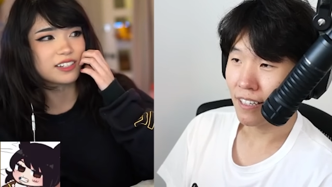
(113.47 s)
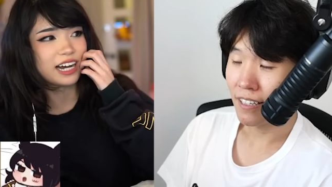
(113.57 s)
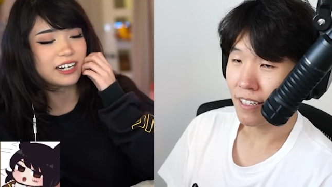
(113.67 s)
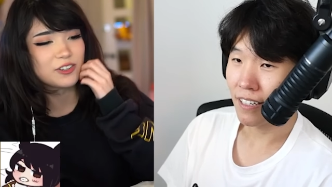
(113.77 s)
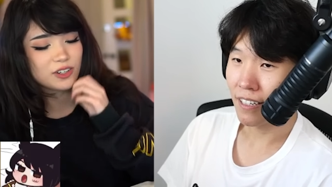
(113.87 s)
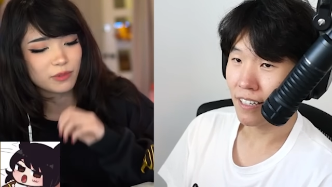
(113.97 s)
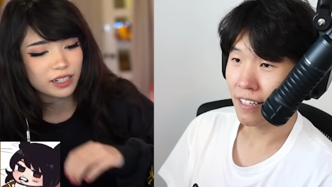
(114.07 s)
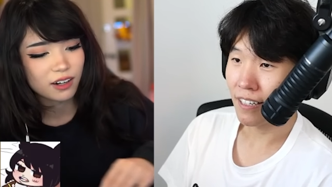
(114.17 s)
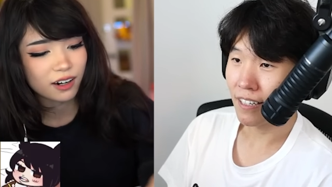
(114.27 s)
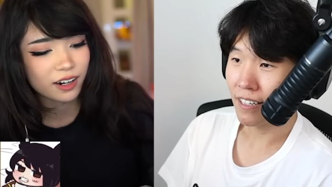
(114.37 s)
Speaker 1: tires on my
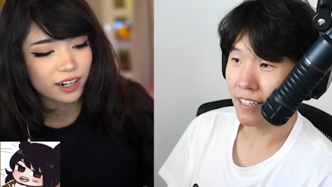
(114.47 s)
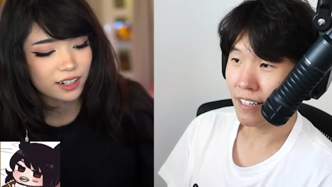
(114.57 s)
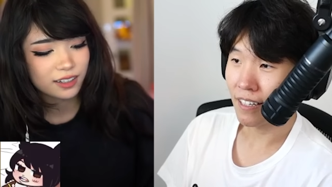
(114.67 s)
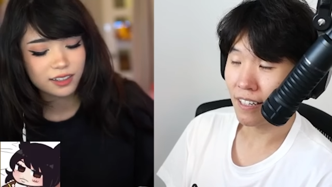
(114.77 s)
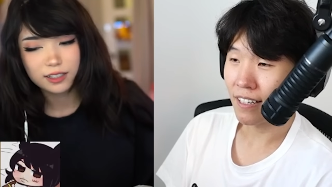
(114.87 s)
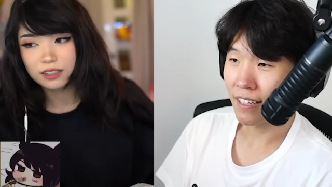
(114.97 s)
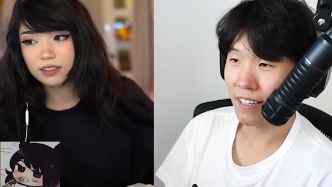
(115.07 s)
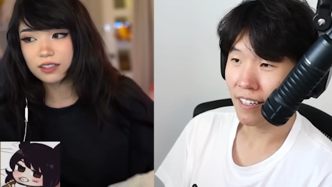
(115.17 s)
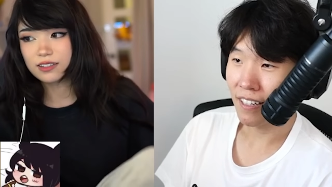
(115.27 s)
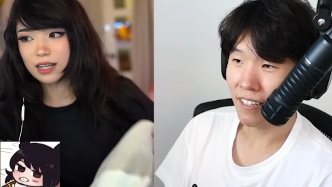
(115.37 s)
car,
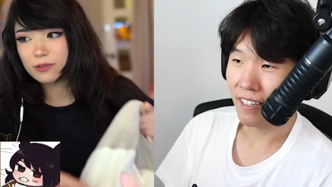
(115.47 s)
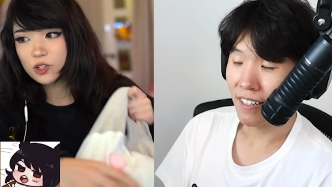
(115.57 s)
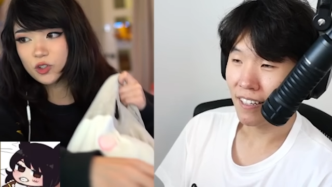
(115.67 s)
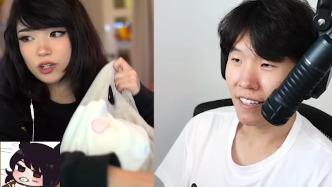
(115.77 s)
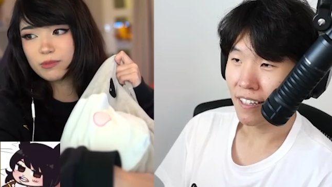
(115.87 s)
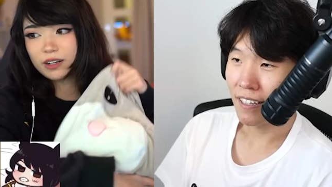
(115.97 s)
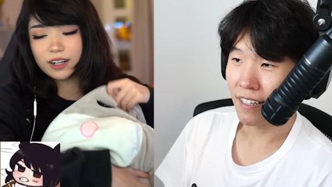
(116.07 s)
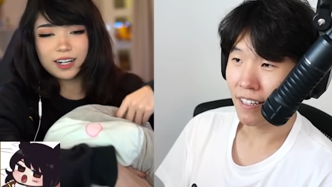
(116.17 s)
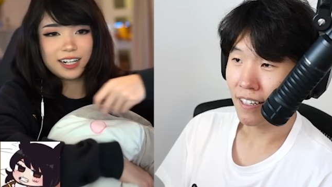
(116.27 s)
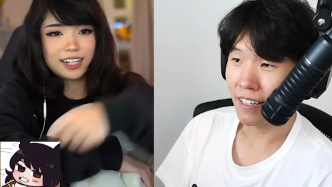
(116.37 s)
cause I'm a streamer,
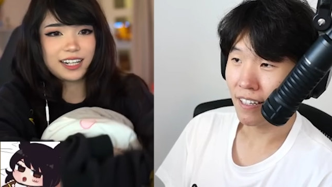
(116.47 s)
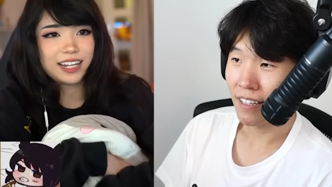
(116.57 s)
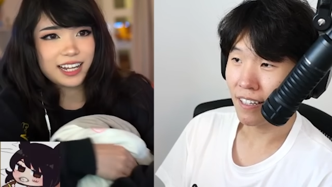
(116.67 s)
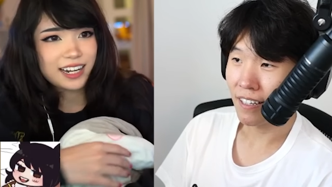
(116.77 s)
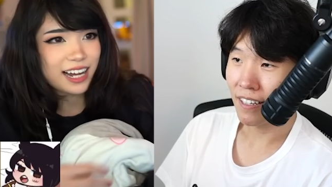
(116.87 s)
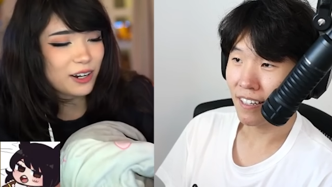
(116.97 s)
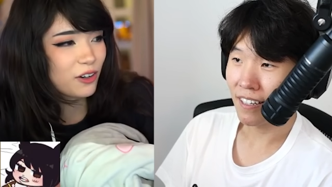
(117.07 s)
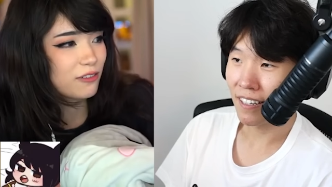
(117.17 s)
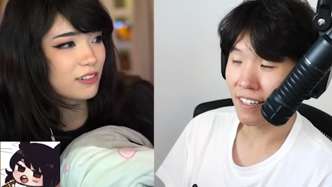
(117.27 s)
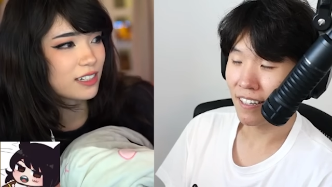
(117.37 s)
and I
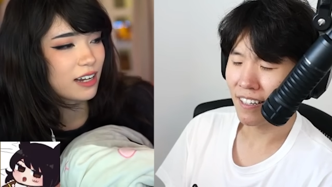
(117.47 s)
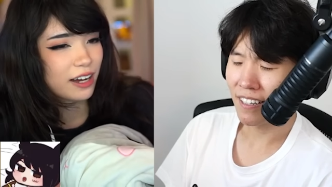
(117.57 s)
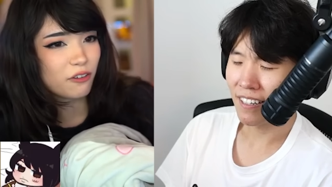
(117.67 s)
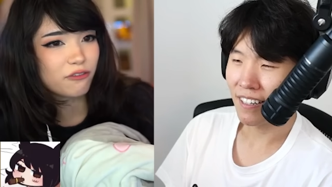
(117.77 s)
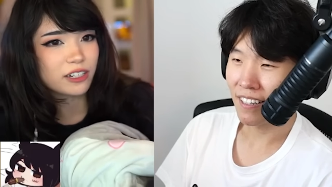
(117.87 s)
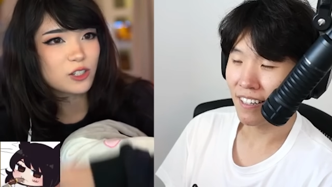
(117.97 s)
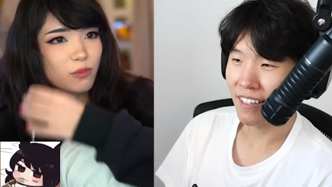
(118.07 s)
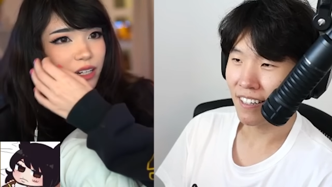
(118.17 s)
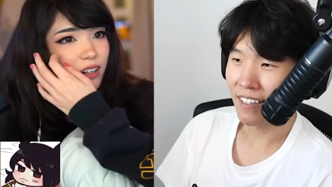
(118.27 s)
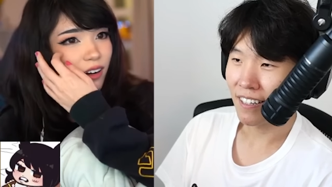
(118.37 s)
don't I don't fix
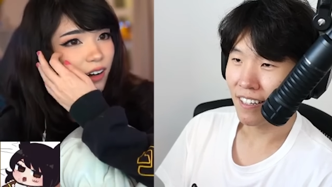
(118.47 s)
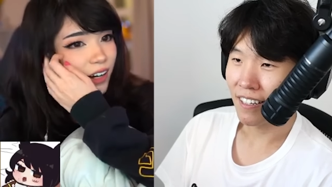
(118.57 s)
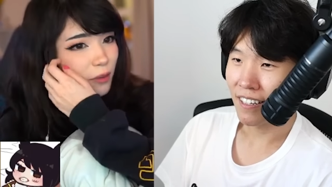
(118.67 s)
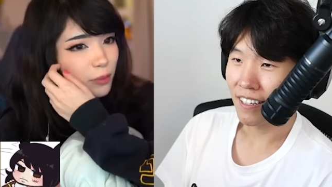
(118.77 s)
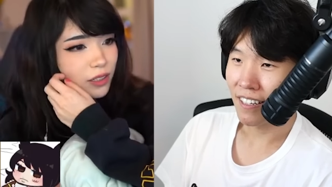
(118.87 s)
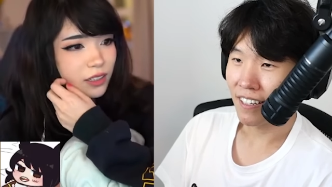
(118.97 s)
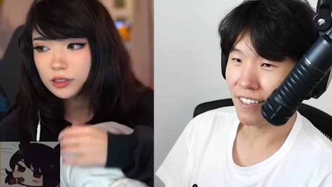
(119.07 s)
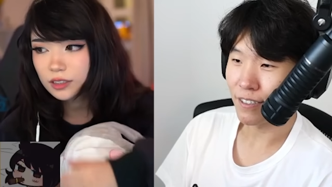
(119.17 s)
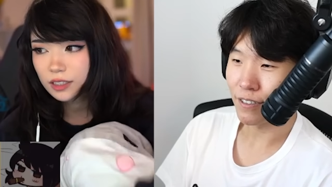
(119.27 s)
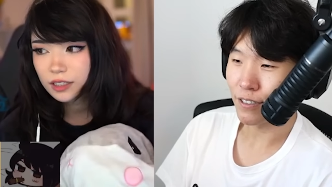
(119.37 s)
my car up.
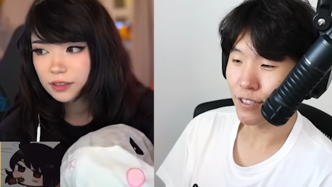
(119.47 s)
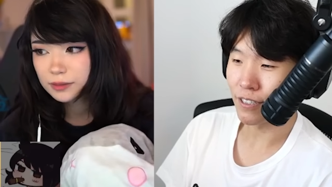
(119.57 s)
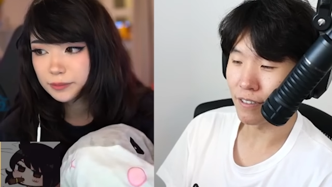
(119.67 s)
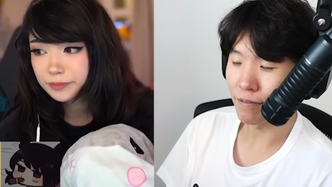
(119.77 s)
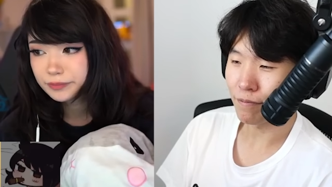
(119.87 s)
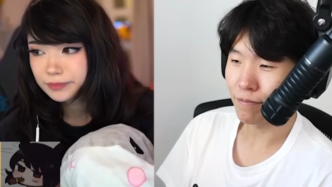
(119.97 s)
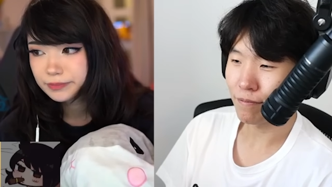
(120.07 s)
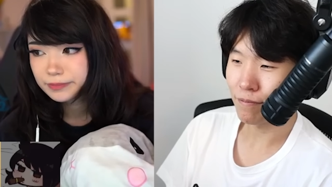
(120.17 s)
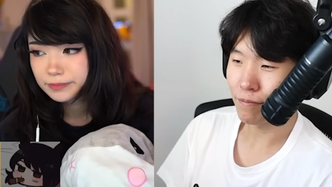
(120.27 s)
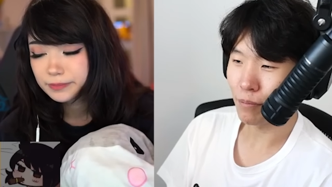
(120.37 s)
Speaker 2: You know you can
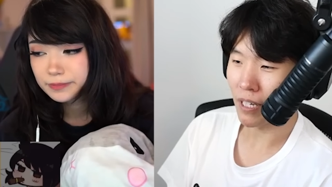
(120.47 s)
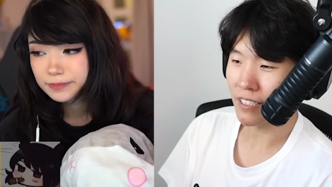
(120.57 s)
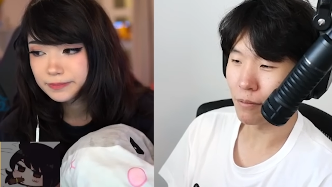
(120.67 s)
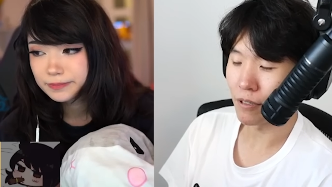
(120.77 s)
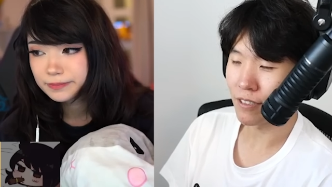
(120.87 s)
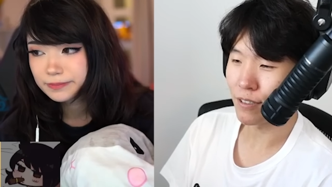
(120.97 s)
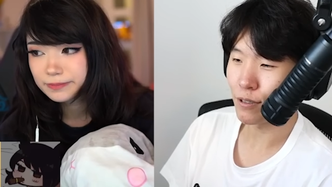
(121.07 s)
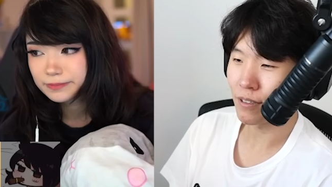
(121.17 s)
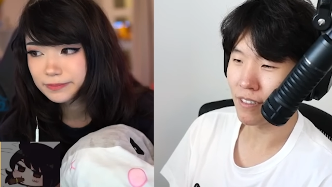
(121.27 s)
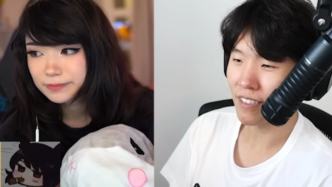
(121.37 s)
pay someone to
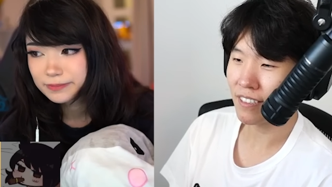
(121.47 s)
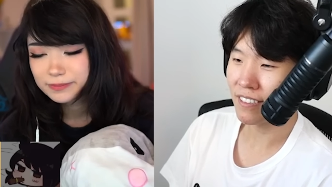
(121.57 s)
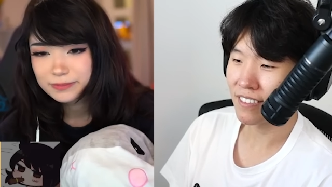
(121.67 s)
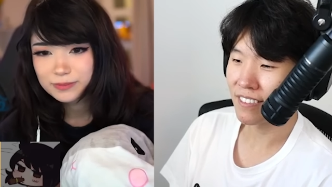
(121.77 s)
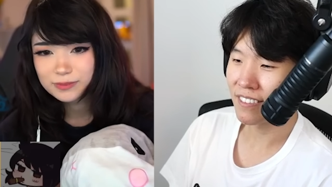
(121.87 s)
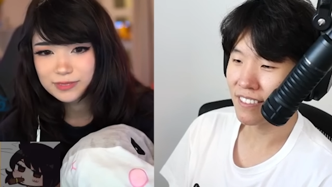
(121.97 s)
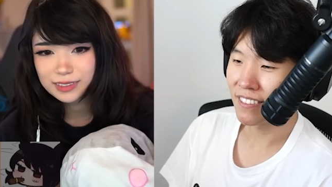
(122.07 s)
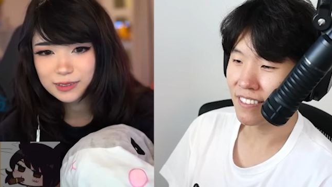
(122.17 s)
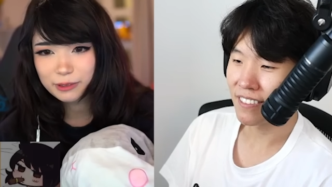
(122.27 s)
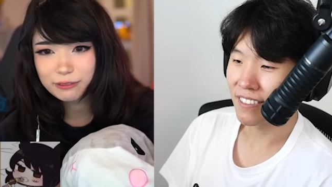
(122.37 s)
do it, right?
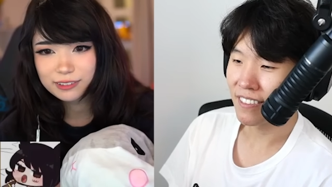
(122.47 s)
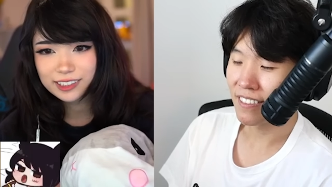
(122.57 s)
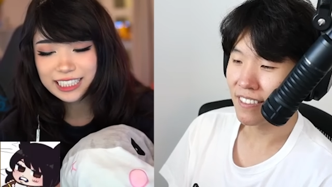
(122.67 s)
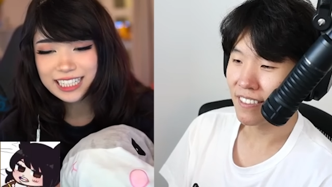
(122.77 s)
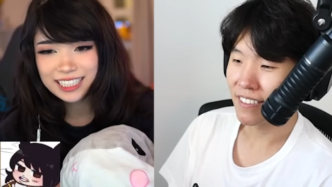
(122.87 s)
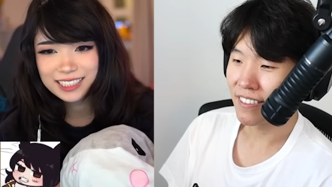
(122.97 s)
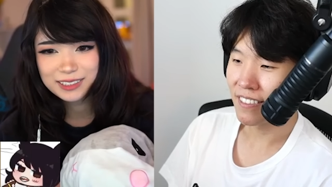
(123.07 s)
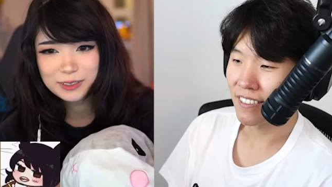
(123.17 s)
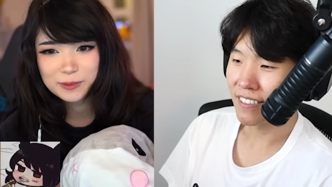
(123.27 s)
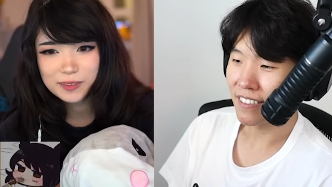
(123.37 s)
Speaker 1: Wait, really?
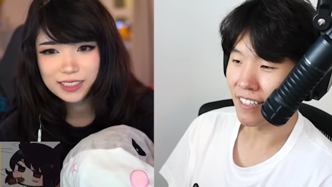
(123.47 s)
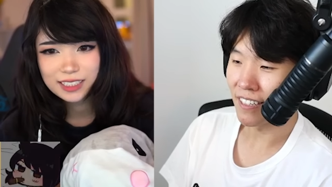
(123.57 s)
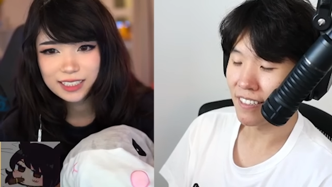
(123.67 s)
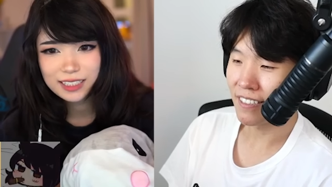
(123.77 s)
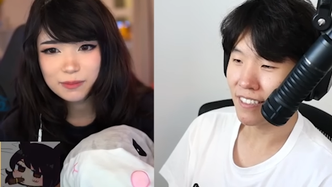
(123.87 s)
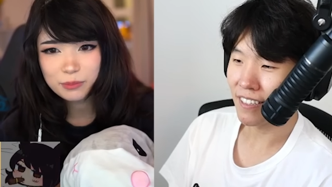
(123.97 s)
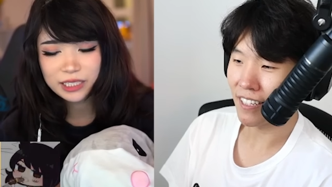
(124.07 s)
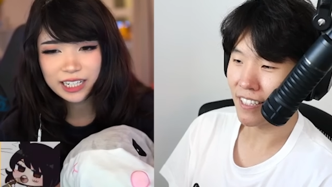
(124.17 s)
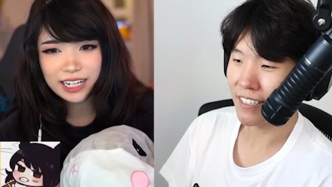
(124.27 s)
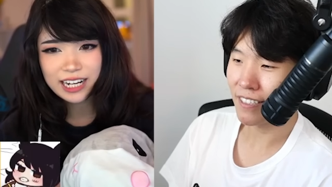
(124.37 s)
Speaker 2: Yeah.
Speaker 1: But
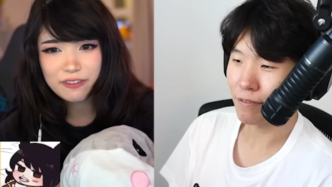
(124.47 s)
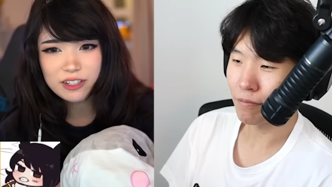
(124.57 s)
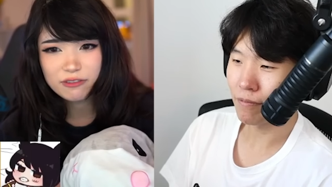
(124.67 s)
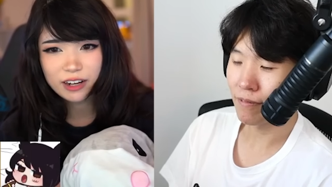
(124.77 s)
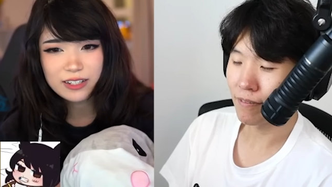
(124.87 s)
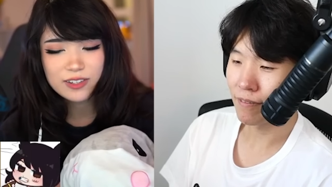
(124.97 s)
like, then I'd have to find